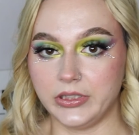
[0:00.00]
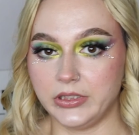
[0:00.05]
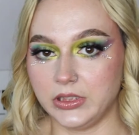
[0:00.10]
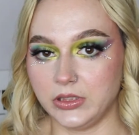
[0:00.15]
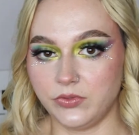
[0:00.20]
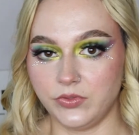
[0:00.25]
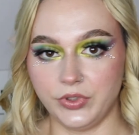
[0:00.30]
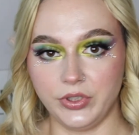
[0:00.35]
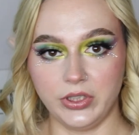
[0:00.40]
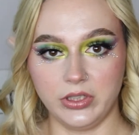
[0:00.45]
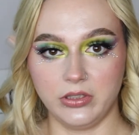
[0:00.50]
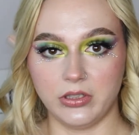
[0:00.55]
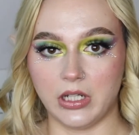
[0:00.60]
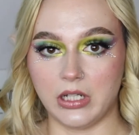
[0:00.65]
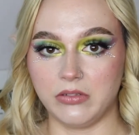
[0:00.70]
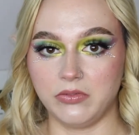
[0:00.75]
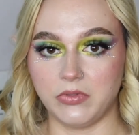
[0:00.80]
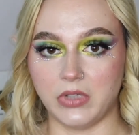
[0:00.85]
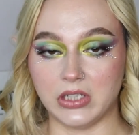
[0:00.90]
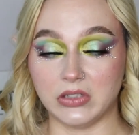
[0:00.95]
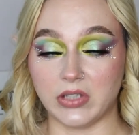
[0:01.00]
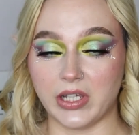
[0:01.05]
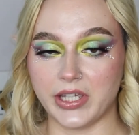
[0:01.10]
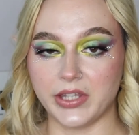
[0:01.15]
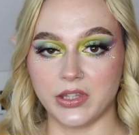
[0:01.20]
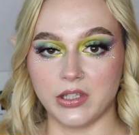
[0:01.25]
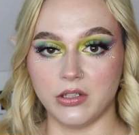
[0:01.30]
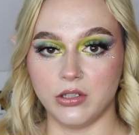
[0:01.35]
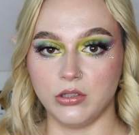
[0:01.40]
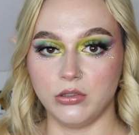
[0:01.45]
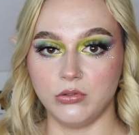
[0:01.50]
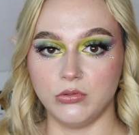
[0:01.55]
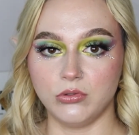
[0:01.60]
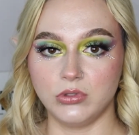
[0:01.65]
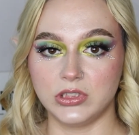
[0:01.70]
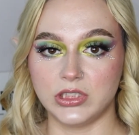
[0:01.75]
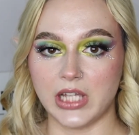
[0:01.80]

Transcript: so far, I like the nudes.